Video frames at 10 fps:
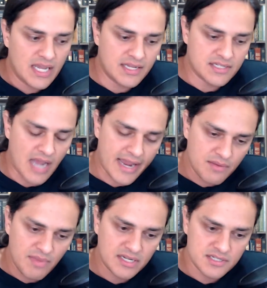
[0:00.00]
is I can
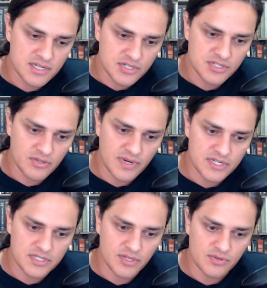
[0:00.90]
make decisions other
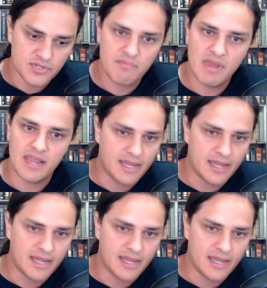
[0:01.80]
agency owners can't make.